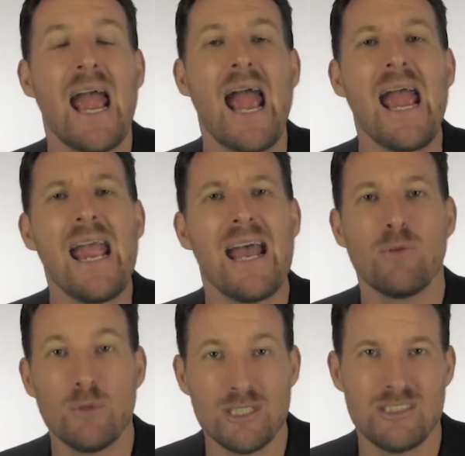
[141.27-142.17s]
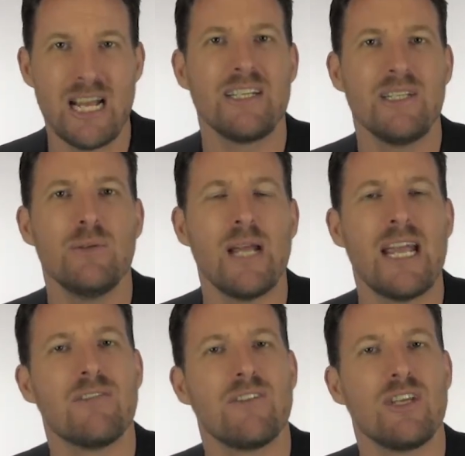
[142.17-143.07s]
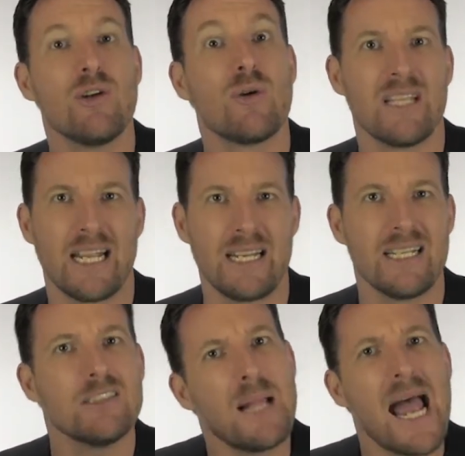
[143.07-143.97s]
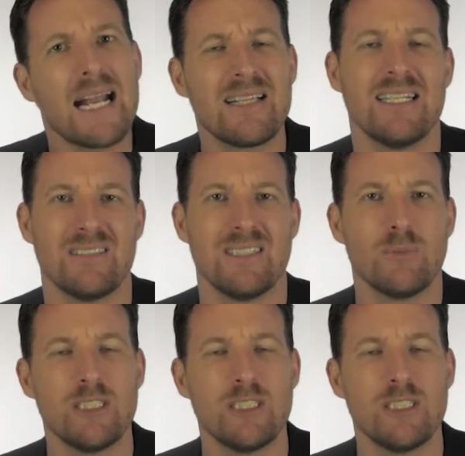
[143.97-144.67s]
And we'll tell you if your link gets blacklisted,